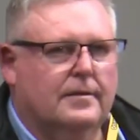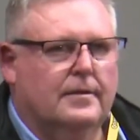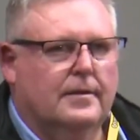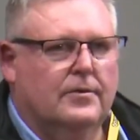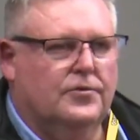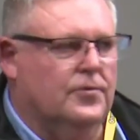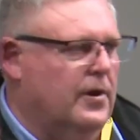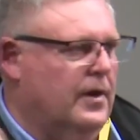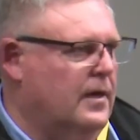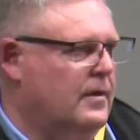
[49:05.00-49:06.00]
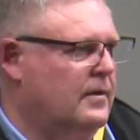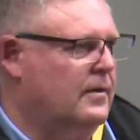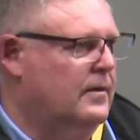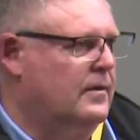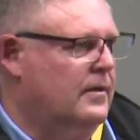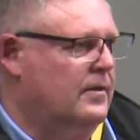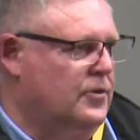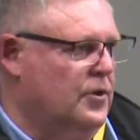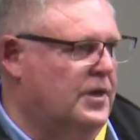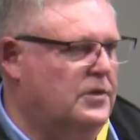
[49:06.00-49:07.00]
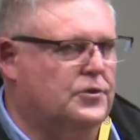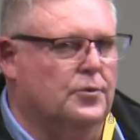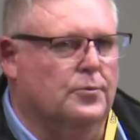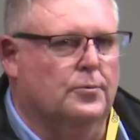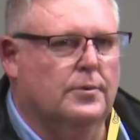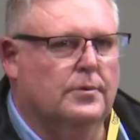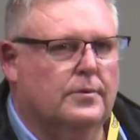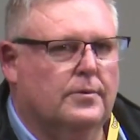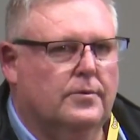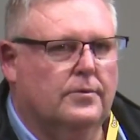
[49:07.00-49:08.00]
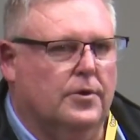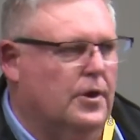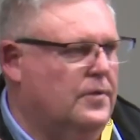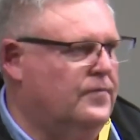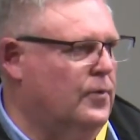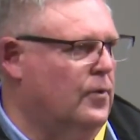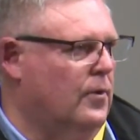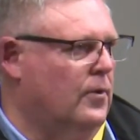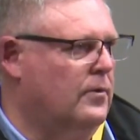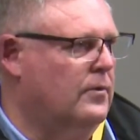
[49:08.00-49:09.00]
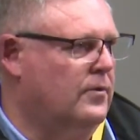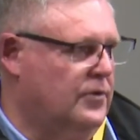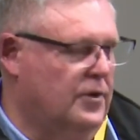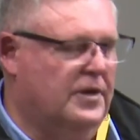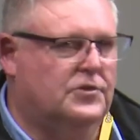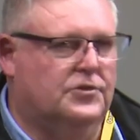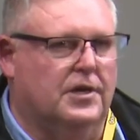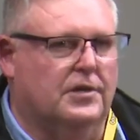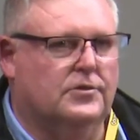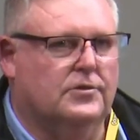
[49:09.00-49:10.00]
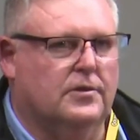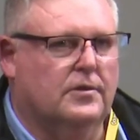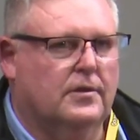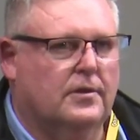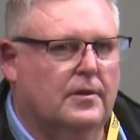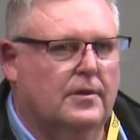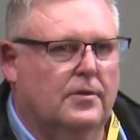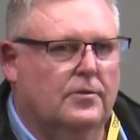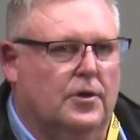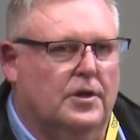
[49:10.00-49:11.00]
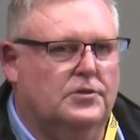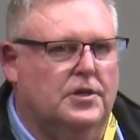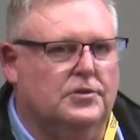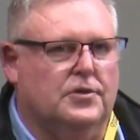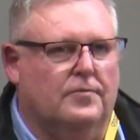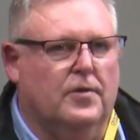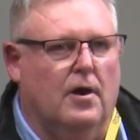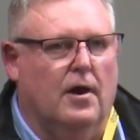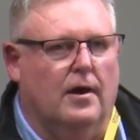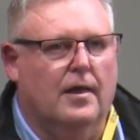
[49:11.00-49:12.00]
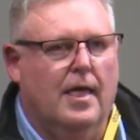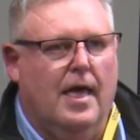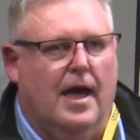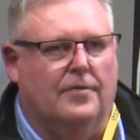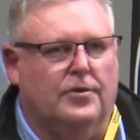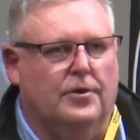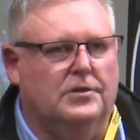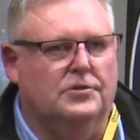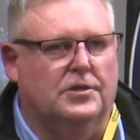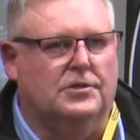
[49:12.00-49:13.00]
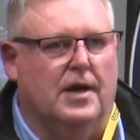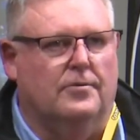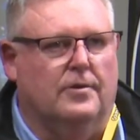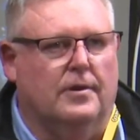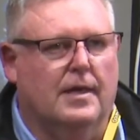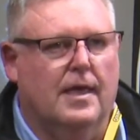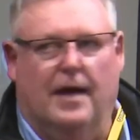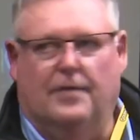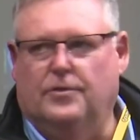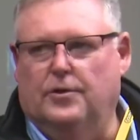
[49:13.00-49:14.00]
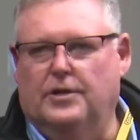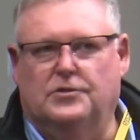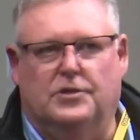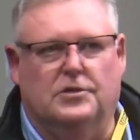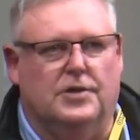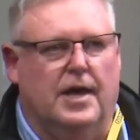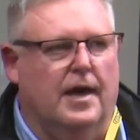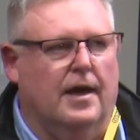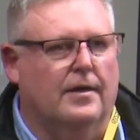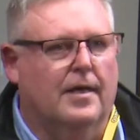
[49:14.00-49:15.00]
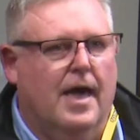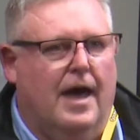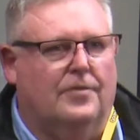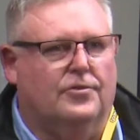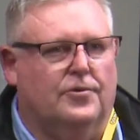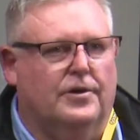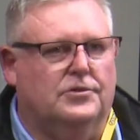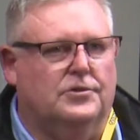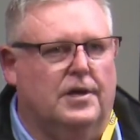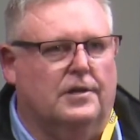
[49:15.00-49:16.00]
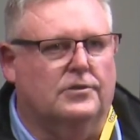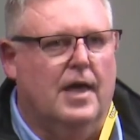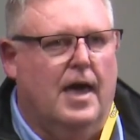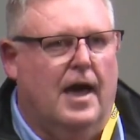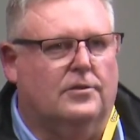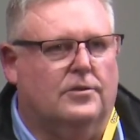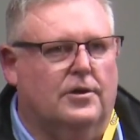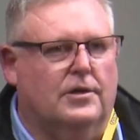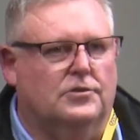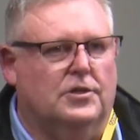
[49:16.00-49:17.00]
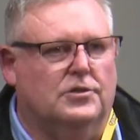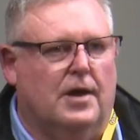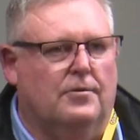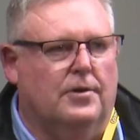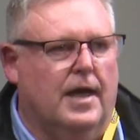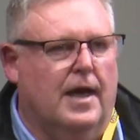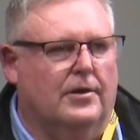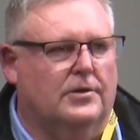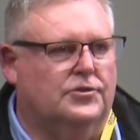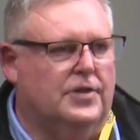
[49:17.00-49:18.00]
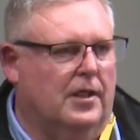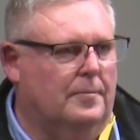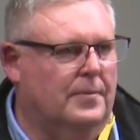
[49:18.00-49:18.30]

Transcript: 3, 32, 34, 36. 36 I've got. At 3,600. At 36 now. At 36. At 3,600 now and I sell them.